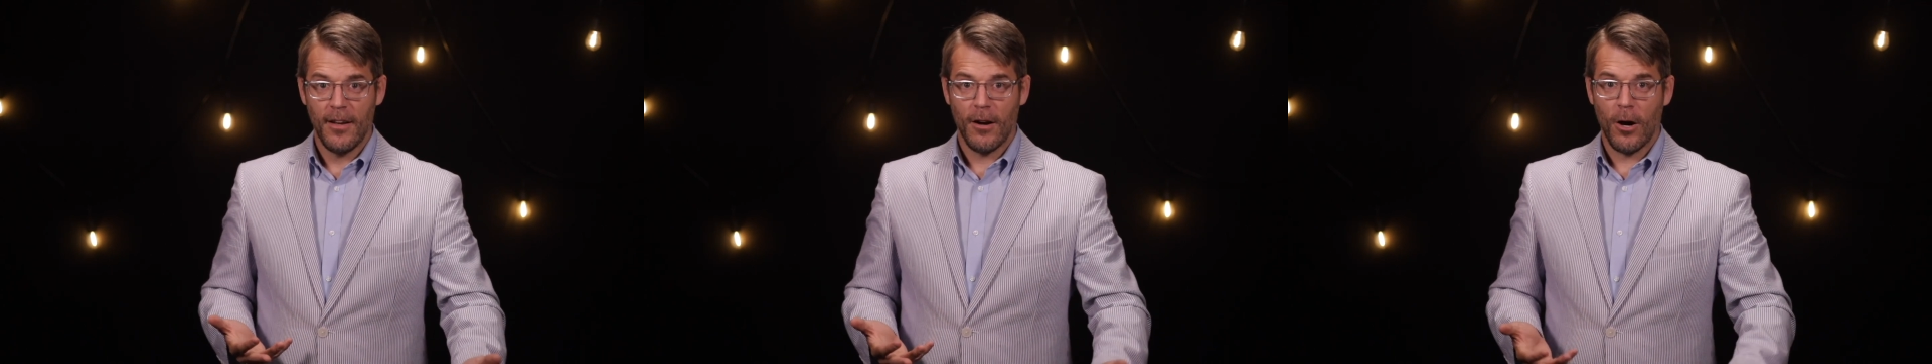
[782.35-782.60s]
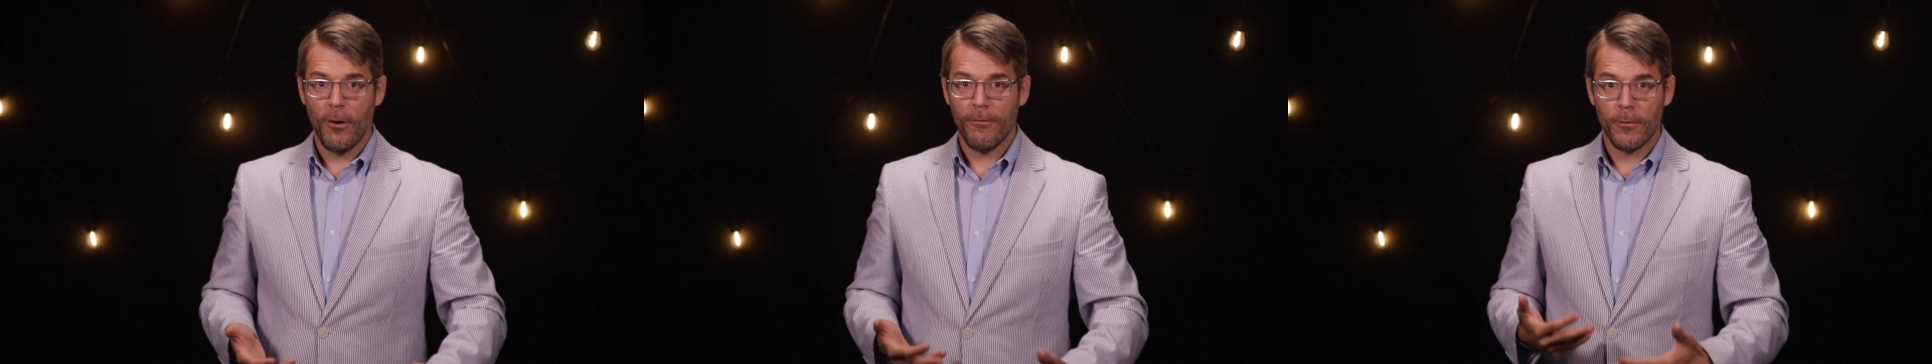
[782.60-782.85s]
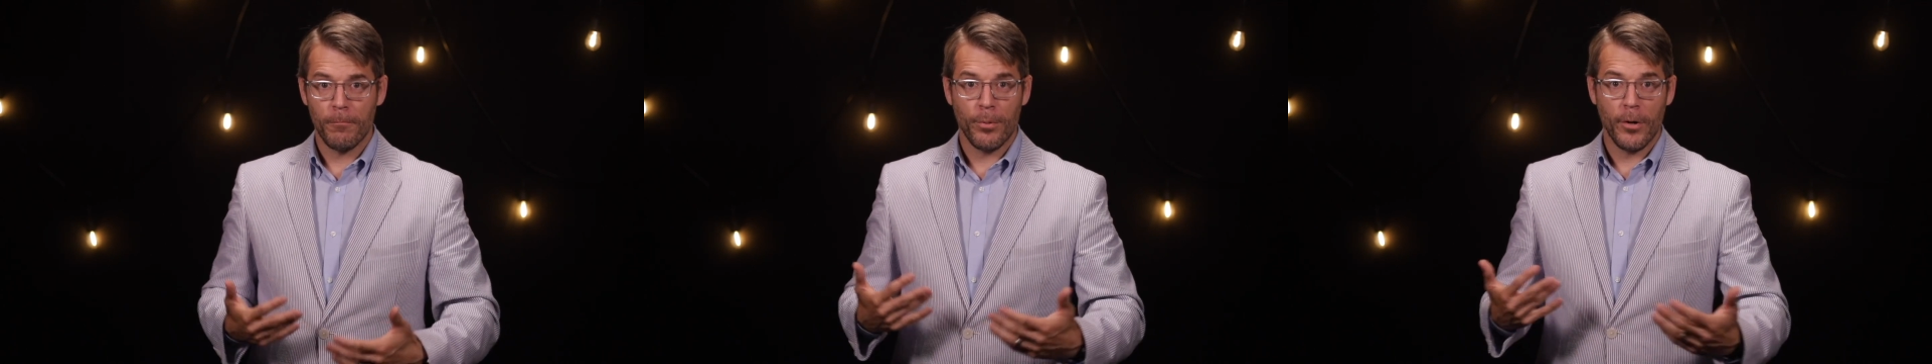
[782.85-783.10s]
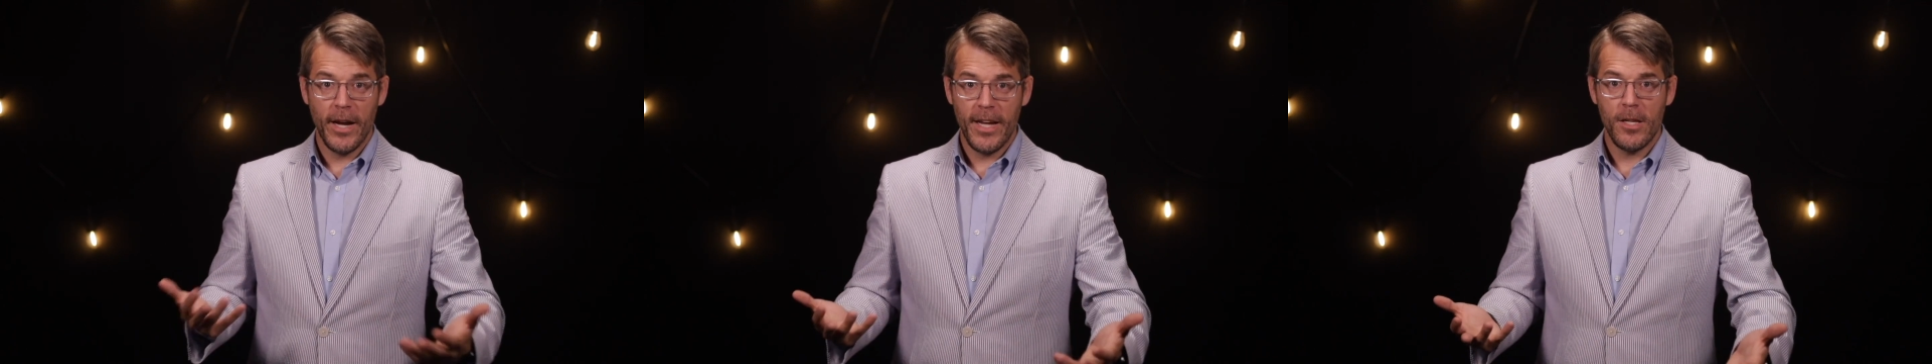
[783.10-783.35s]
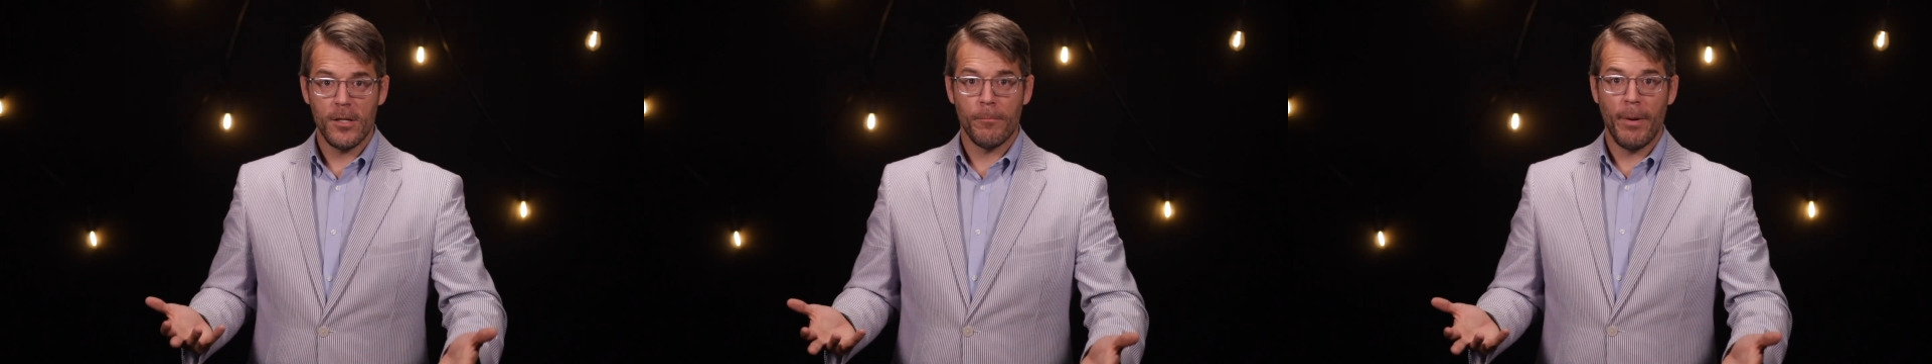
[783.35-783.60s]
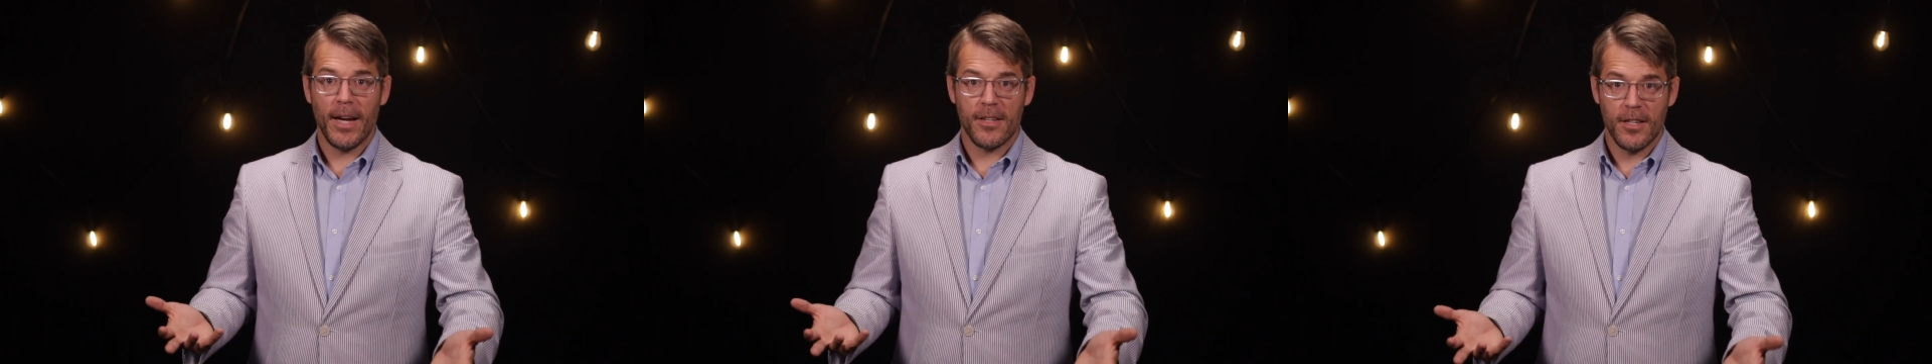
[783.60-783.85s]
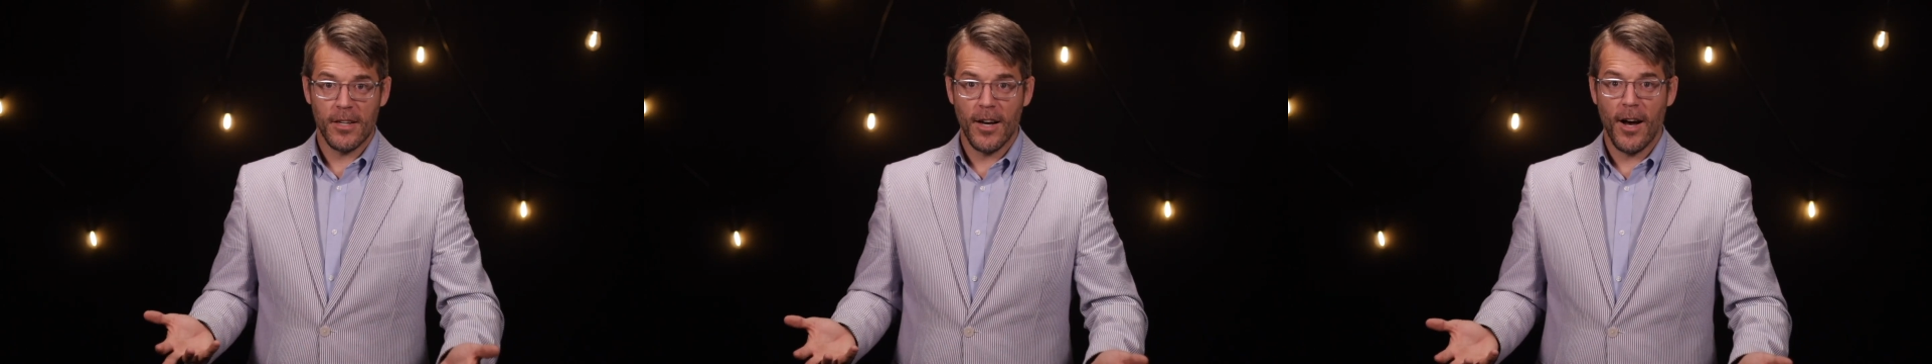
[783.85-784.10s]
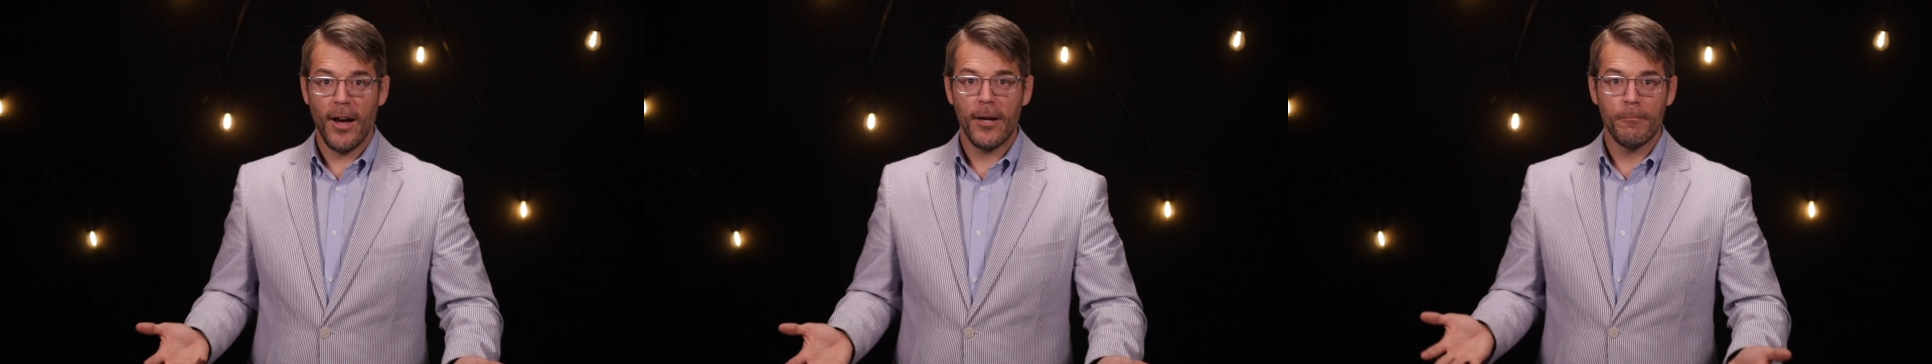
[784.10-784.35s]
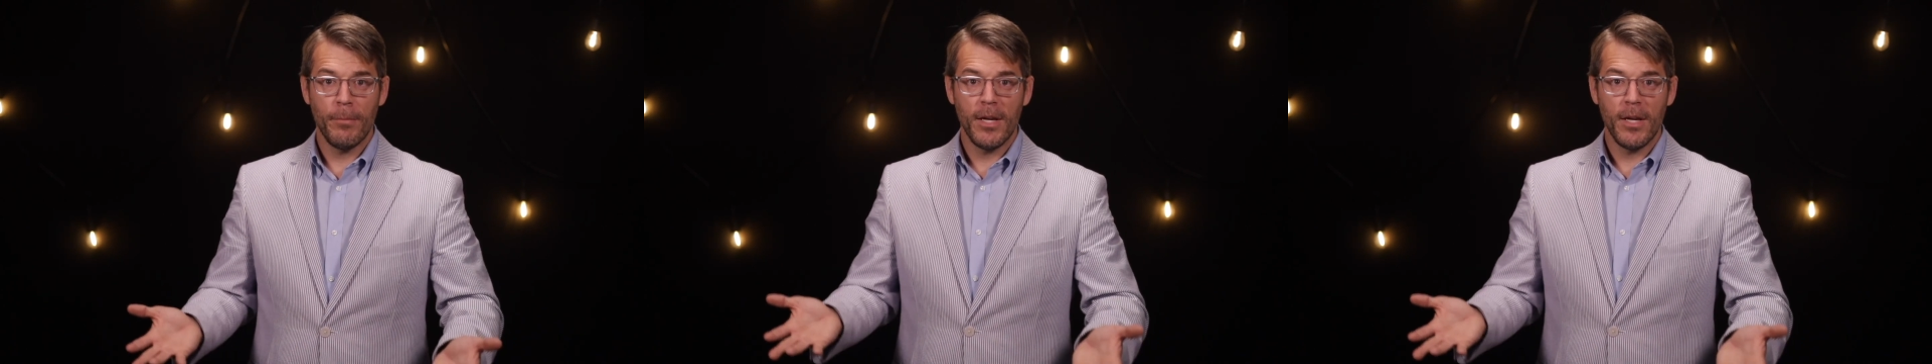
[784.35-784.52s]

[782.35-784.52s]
offer praise back to God